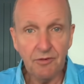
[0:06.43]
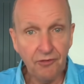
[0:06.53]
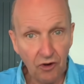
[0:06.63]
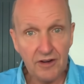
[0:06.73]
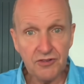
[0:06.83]

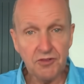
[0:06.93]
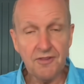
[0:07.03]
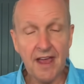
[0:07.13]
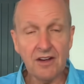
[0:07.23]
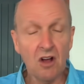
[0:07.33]
Before I do
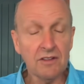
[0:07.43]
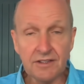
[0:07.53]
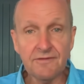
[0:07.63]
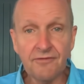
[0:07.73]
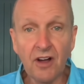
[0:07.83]
that, I'll
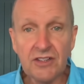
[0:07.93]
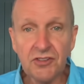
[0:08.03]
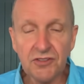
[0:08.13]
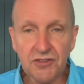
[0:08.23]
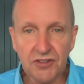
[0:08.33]

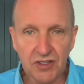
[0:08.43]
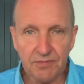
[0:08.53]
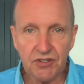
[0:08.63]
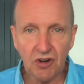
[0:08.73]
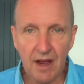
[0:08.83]
invite you to
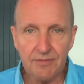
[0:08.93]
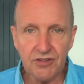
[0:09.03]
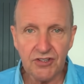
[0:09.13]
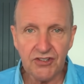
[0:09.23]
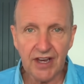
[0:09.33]
subscribe
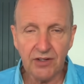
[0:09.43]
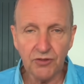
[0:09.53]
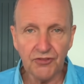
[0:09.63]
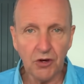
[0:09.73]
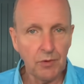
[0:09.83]
to the
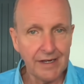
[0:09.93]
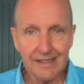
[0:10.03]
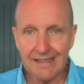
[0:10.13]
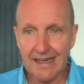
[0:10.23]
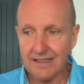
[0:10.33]
channel so we
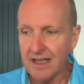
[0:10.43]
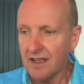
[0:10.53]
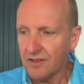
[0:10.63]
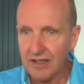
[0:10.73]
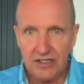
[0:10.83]
can get
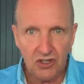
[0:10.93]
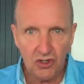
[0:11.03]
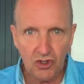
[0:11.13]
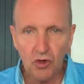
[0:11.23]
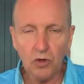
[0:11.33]
these
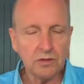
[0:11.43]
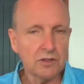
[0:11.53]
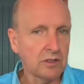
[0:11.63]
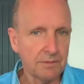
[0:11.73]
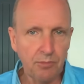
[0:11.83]
short
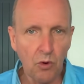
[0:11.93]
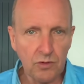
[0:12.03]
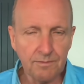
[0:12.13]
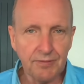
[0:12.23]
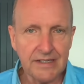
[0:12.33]
little
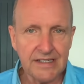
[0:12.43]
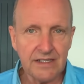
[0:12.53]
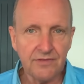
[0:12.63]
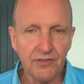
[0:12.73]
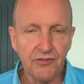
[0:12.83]
important
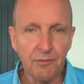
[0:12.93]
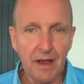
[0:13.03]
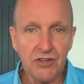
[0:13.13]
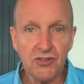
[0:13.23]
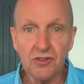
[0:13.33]
pieces of
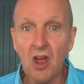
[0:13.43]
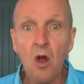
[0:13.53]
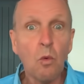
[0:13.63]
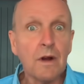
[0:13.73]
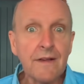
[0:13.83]
information,
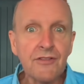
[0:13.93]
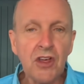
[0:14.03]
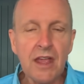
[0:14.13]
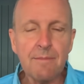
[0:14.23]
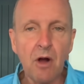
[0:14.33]
whatever
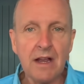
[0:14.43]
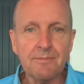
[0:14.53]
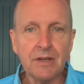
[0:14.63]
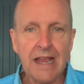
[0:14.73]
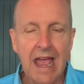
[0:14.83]
they
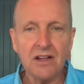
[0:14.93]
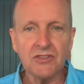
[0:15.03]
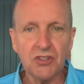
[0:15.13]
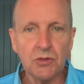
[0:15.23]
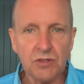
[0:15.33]
might be,
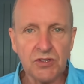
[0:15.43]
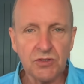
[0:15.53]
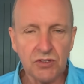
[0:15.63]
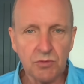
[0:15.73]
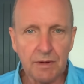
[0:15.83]
out to you as
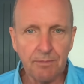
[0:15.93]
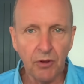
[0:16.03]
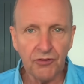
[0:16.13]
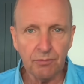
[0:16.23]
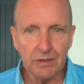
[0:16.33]
soon as we
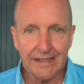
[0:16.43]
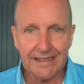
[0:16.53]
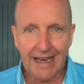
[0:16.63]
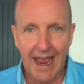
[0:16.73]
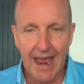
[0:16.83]
possibly
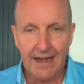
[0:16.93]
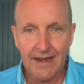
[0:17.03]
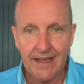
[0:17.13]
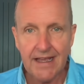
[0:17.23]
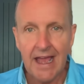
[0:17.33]

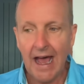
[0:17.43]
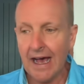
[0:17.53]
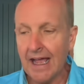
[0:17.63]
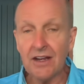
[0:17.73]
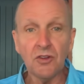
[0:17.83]
can.
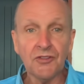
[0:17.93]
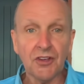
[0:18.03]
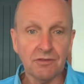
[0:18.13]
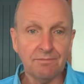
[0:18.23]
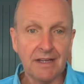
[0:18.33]
And
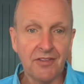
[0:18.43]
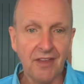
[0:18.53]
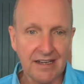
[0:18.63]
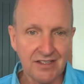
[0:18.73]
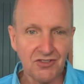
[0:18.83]
also, big
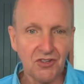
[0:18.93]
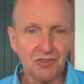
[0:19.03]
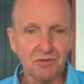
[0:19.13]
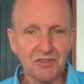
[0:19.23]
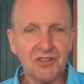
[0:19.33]
thanks as
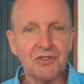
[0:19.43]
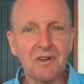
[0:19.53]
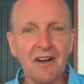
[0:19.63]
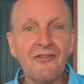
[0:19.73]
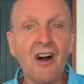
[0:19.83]
usual
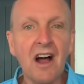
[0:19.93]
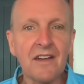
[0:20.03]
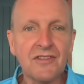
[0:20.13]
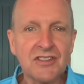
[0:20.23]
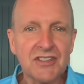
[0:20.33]
to
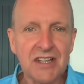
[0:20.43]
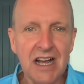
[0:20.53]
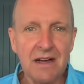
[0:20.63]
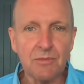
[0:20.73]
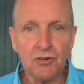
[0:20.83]
5
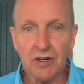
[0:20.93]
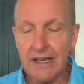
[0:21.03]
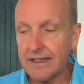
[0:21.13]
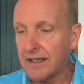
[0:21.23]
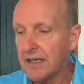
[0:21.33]
Star
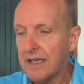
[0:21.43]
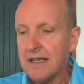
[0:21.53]
Marine.